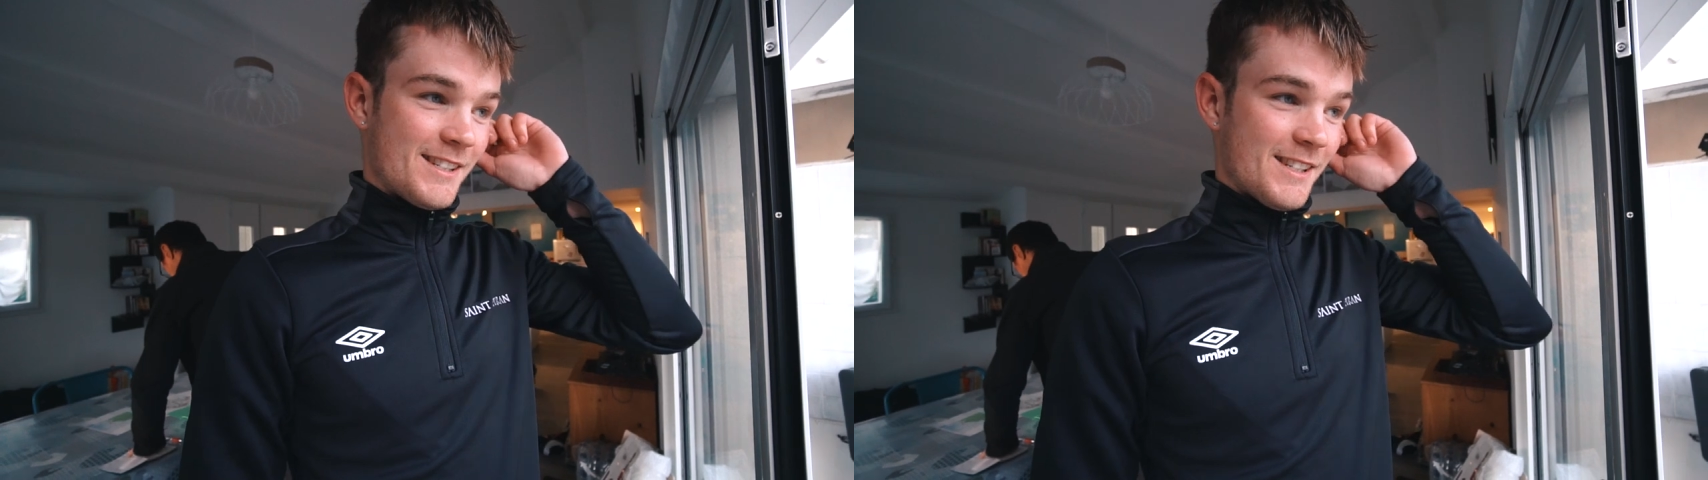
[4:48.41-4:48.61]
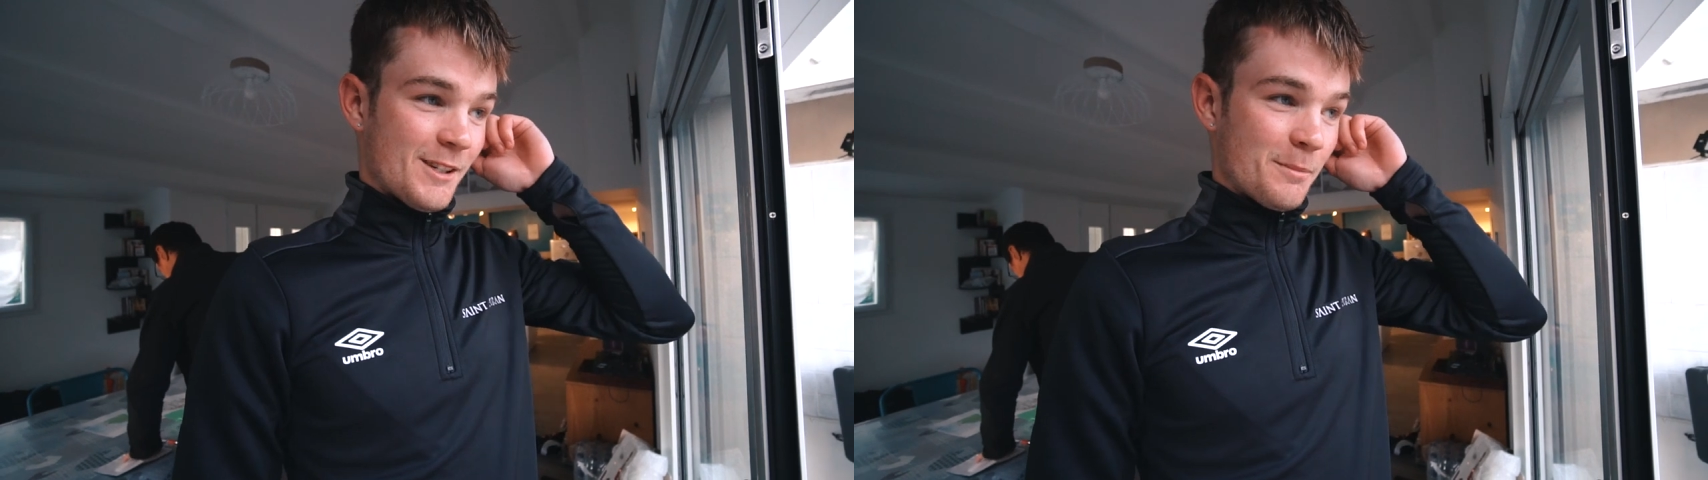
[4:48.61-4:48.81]

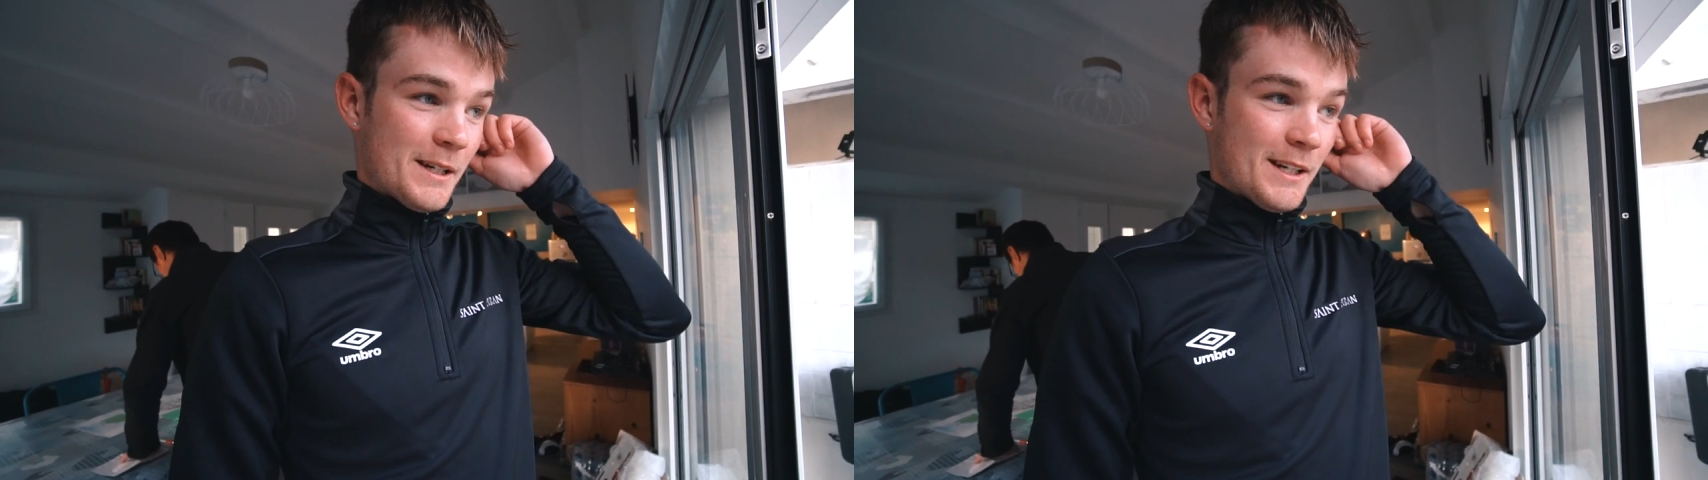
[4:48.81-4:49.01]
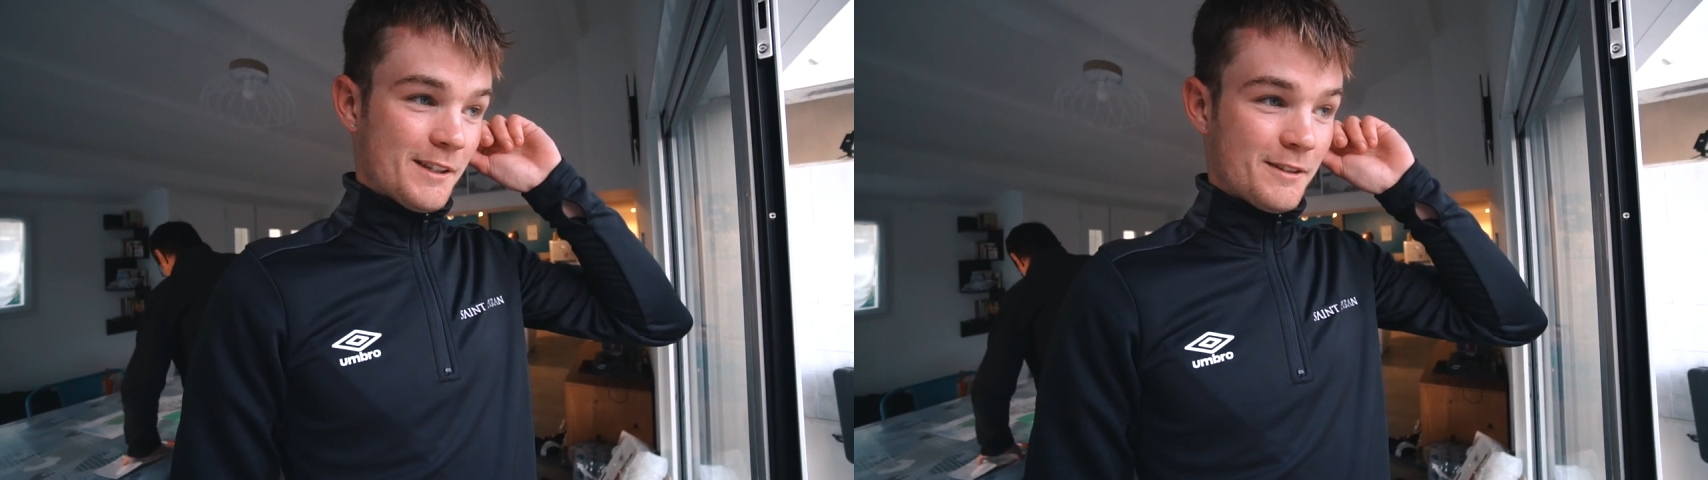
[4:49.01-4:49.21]
Yeah, not
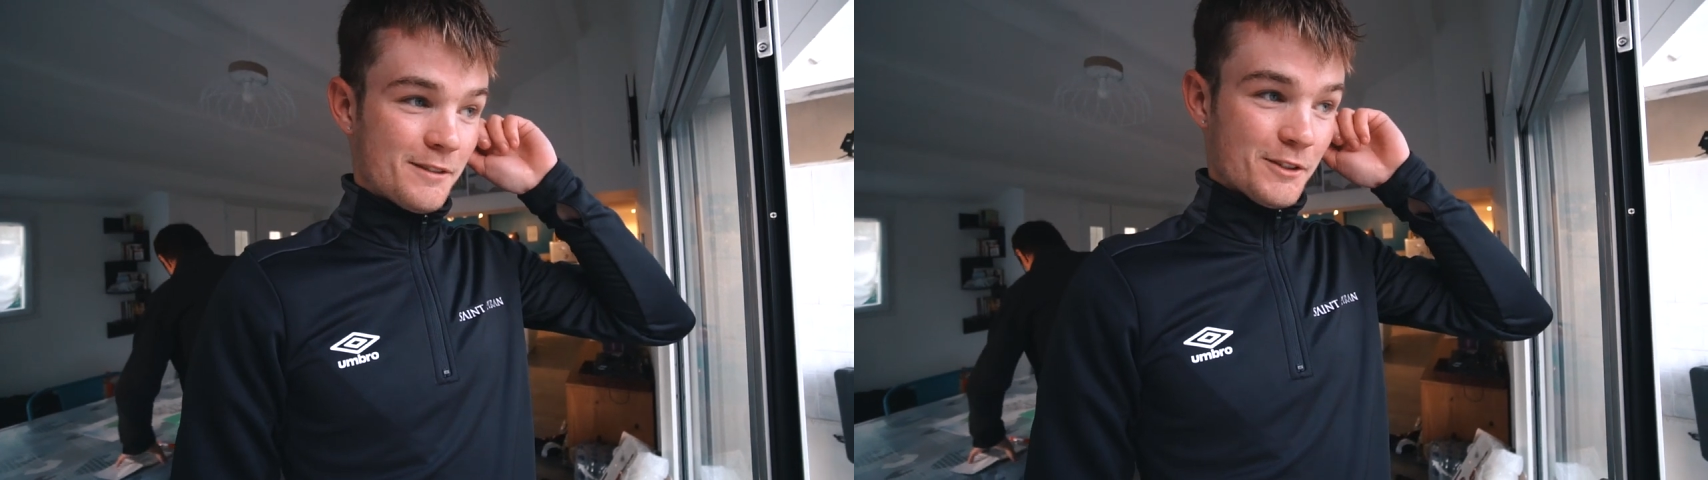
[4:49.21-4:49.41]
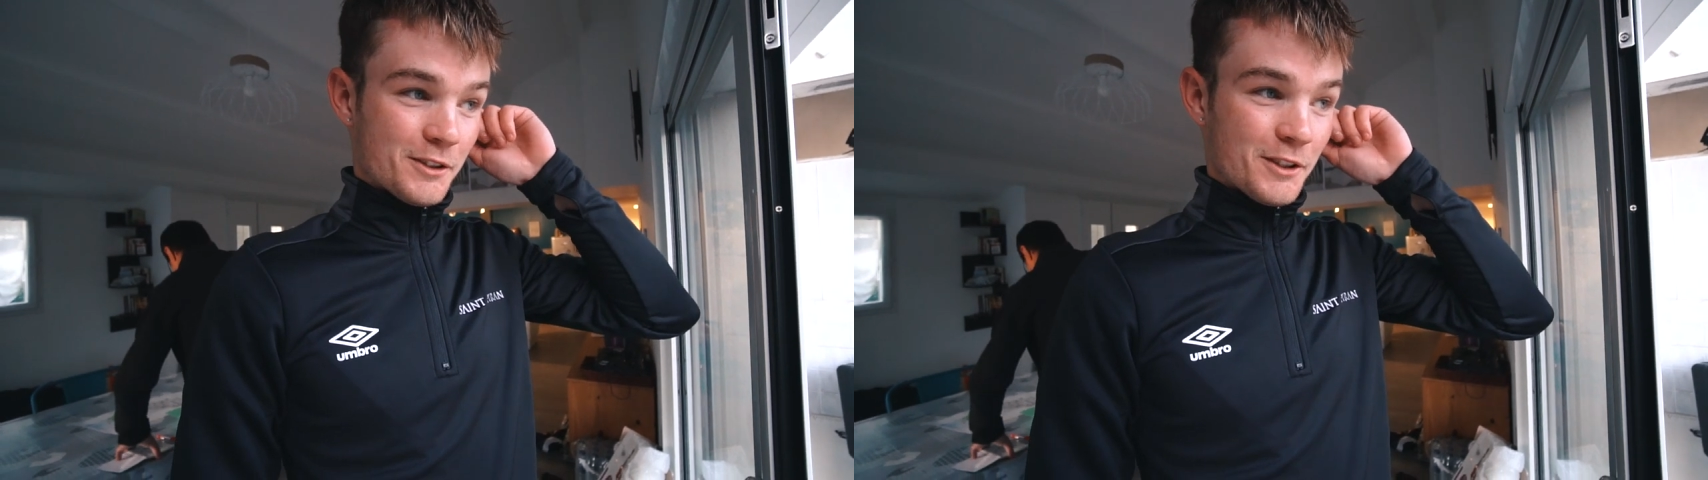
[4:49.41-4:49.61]
bad.
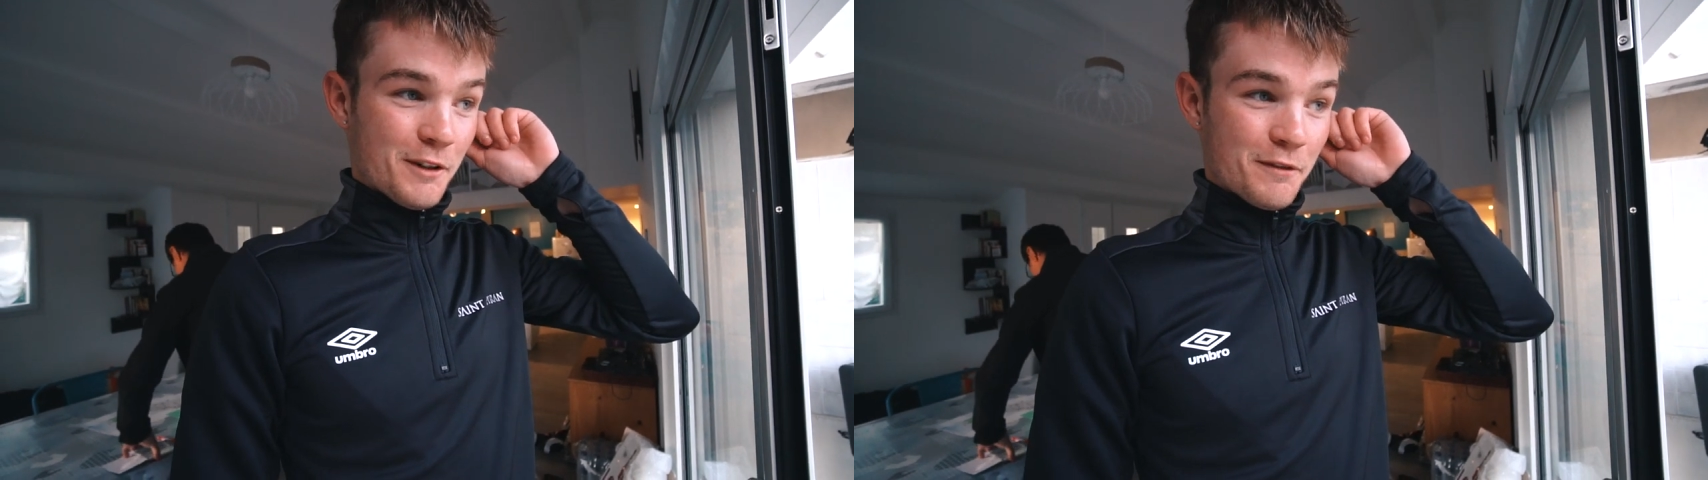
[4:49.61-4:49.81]
Thought I was gonna go